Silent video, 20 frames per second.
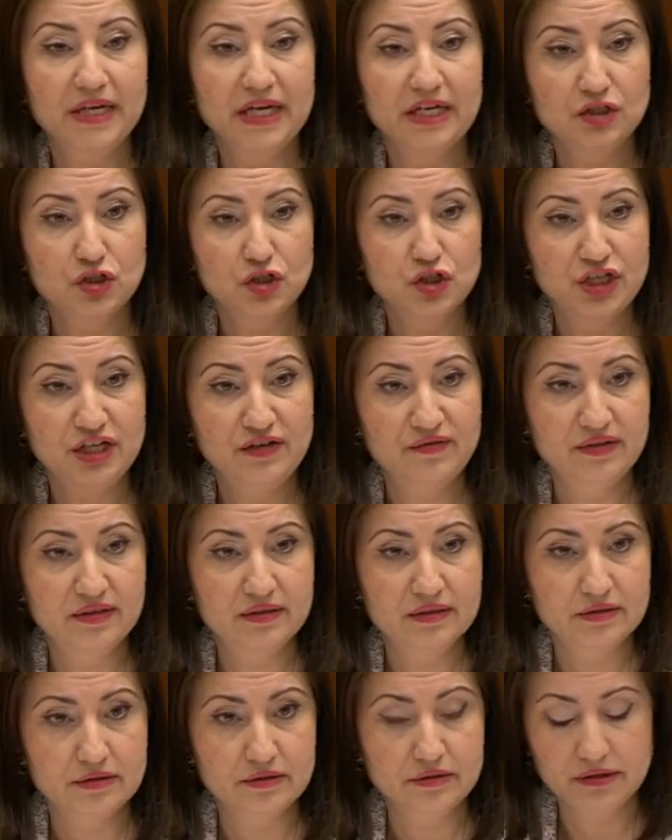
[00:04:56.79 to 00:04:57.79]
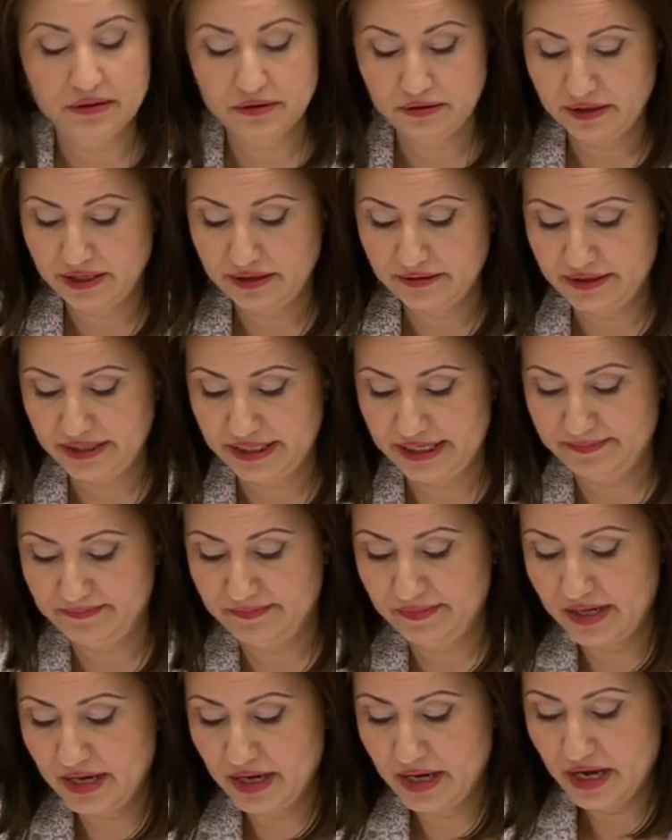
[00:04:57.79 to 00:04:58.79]
achieving circularity.
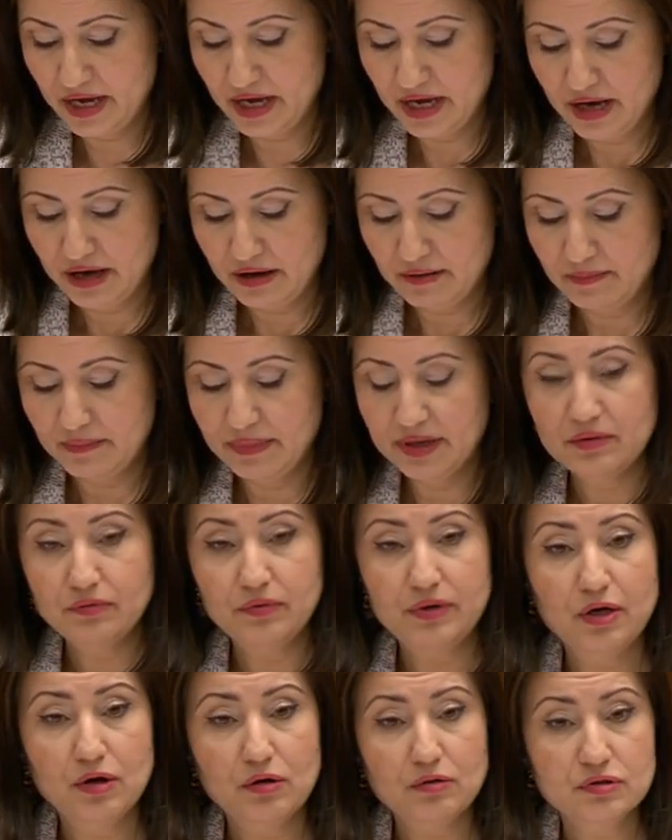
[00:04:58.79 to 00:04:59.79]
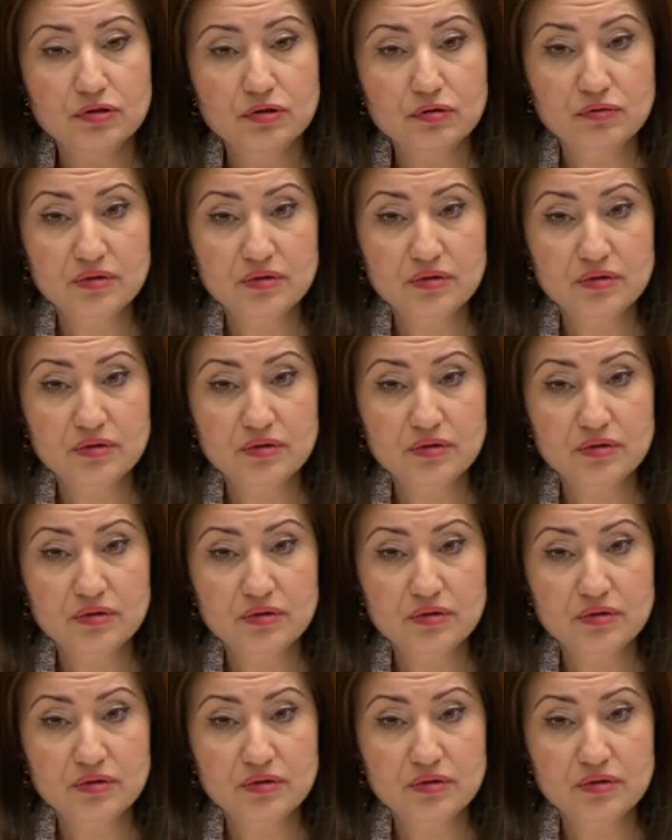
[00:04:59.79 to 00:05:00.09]
But we also